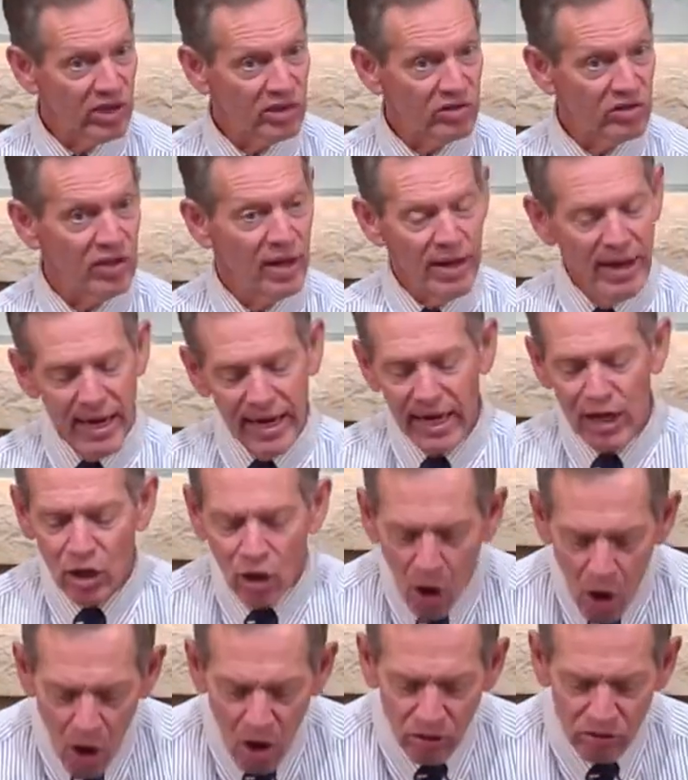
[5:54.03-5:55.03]
us. And he
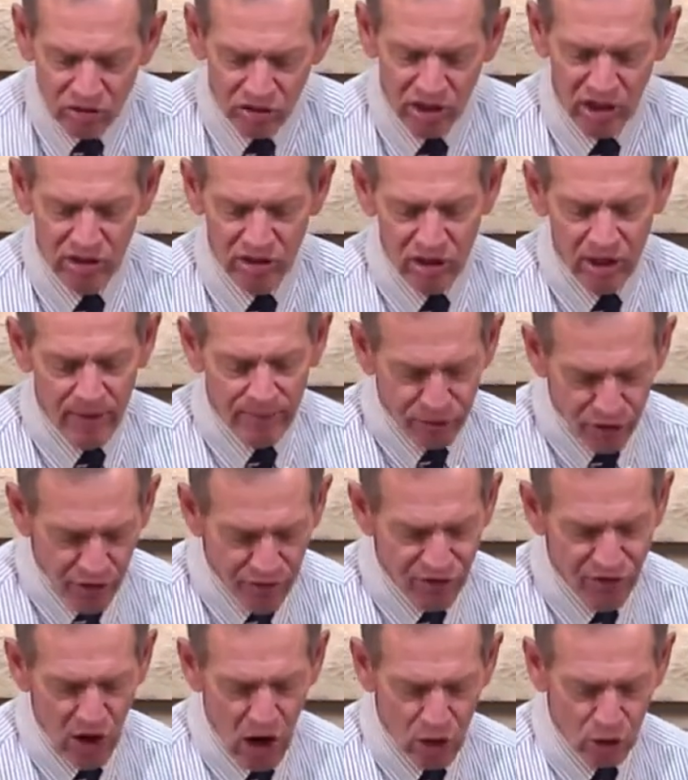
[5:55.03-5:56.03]
calls us to
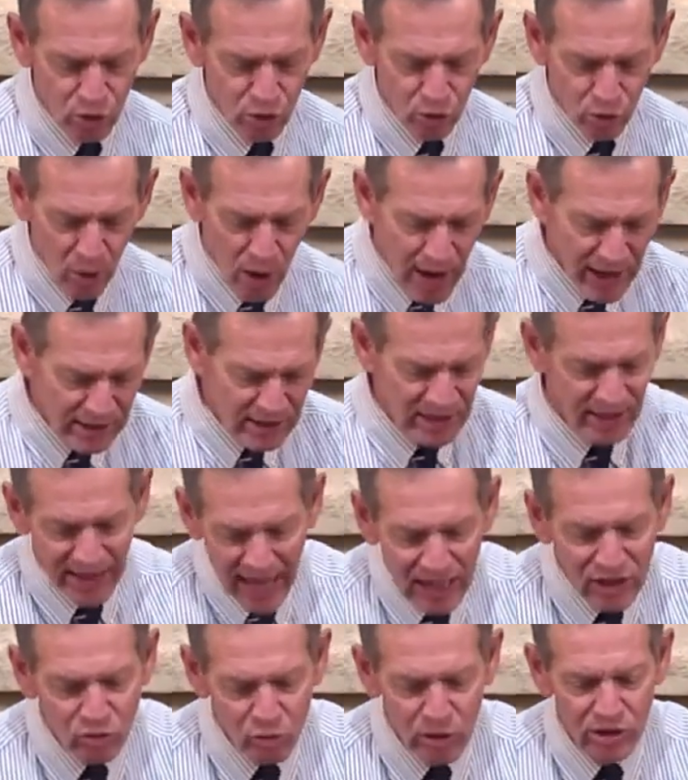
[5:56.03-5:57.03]
follow Christ. And
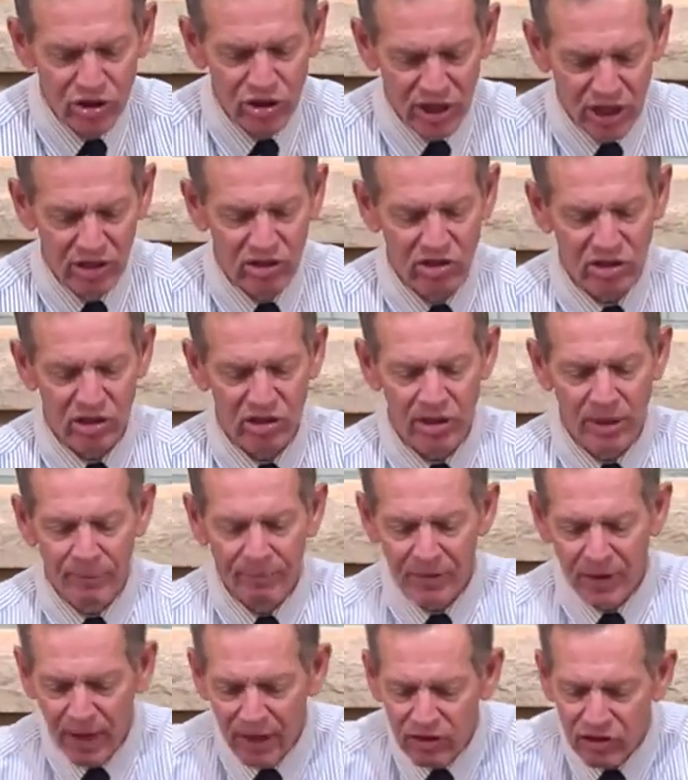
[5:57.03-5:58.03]
that's what Jesus
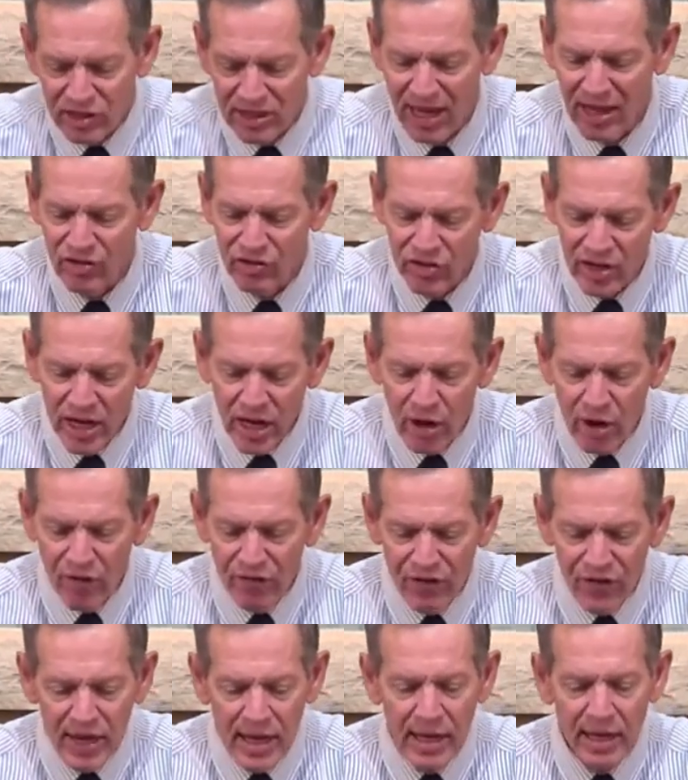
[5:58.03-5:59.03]
says
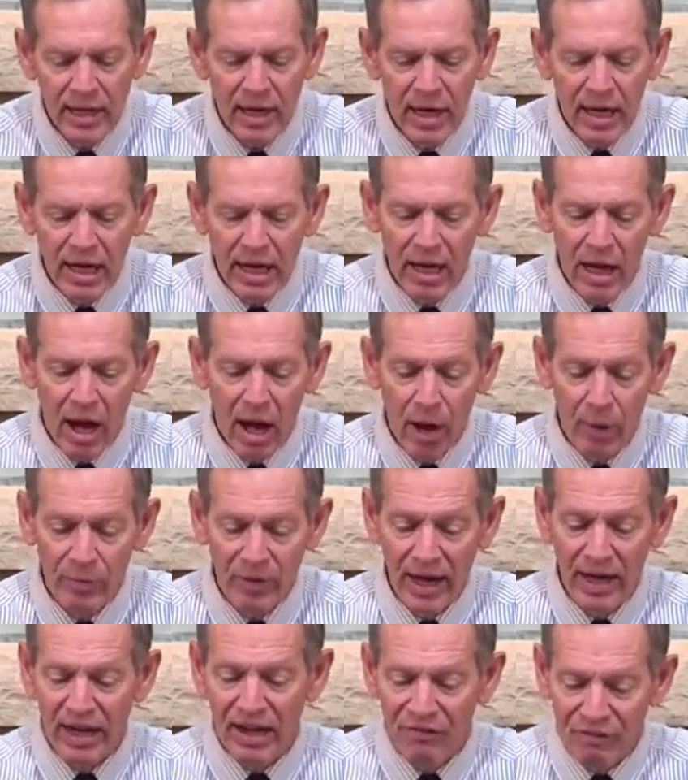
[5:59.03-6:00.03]
here,
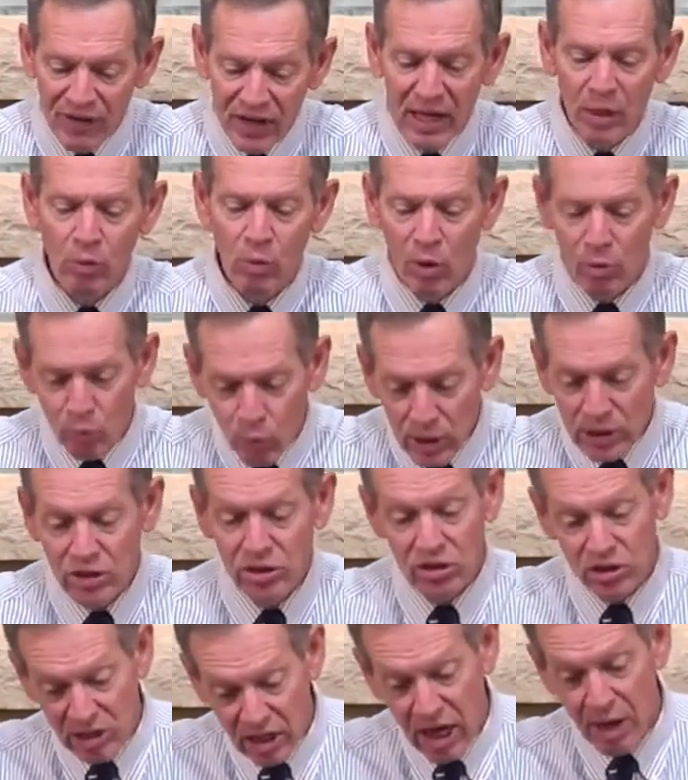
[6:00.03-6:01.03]
that if anyone
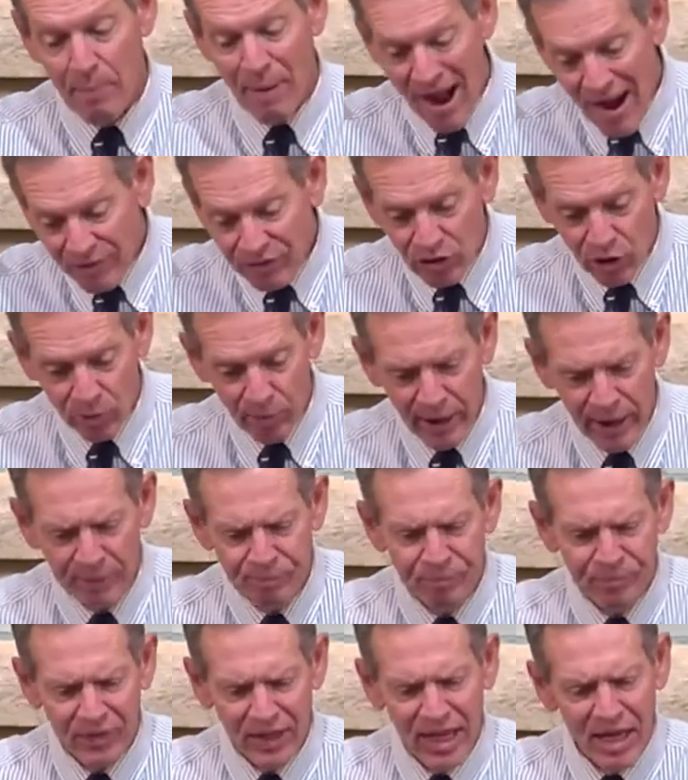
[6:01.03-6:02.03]
wishes to come after
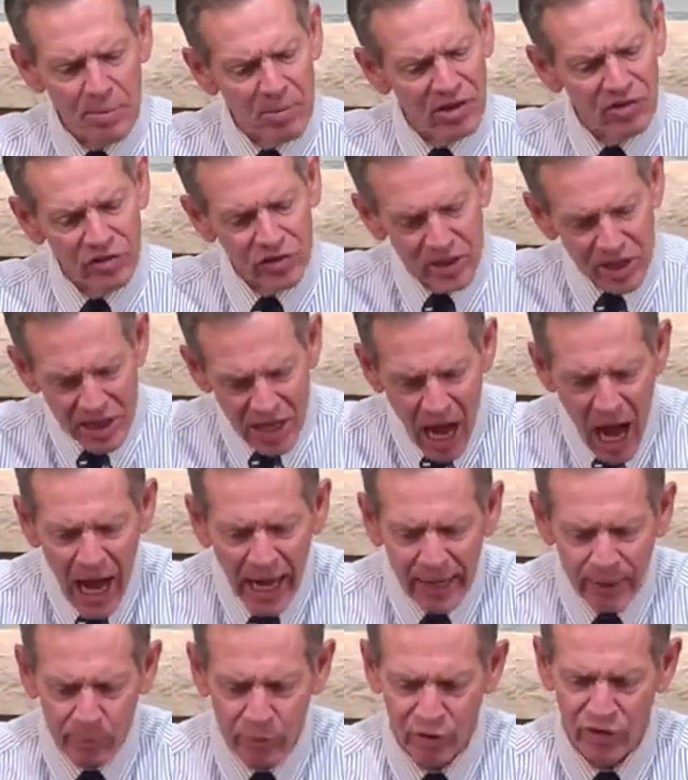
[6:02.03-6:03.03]
me, he must
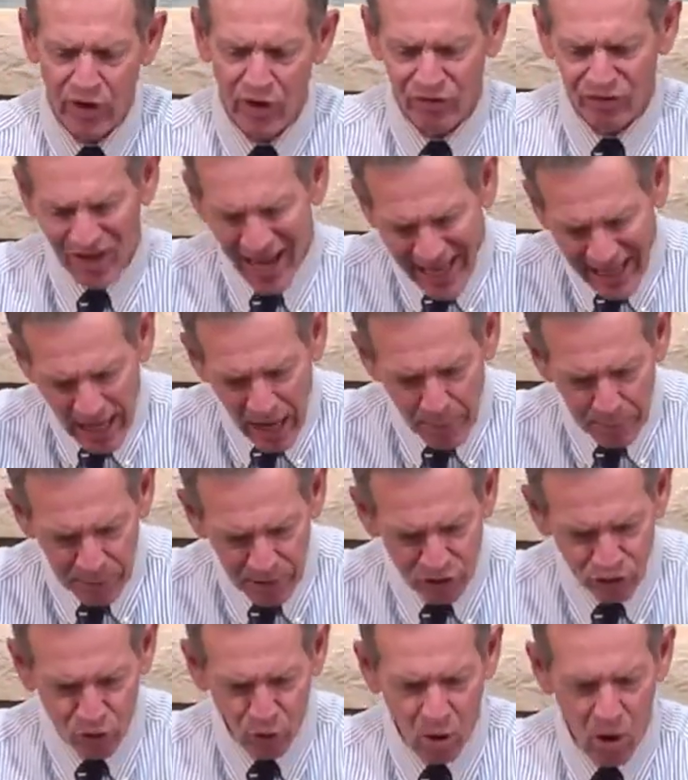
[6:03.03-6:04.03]
deny himself, take up
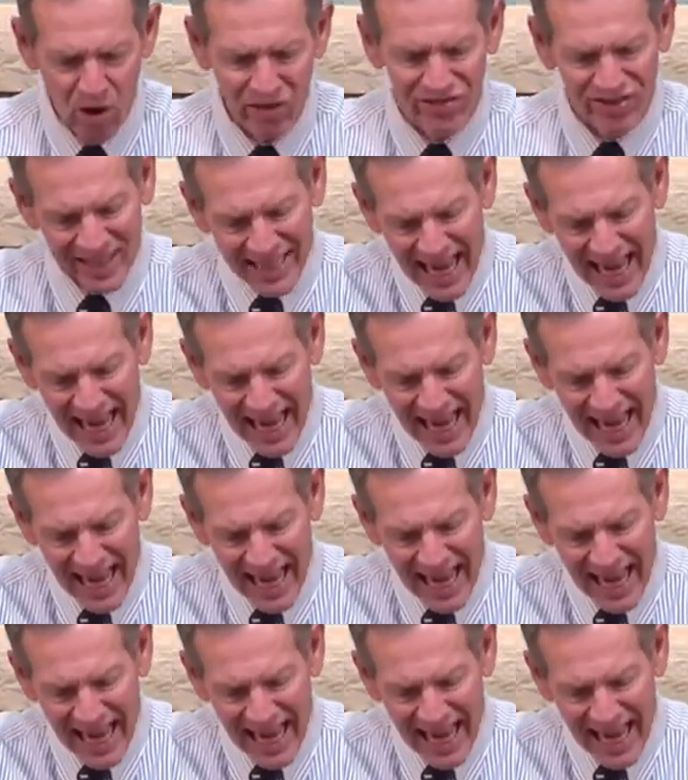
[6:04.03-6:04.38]
his cross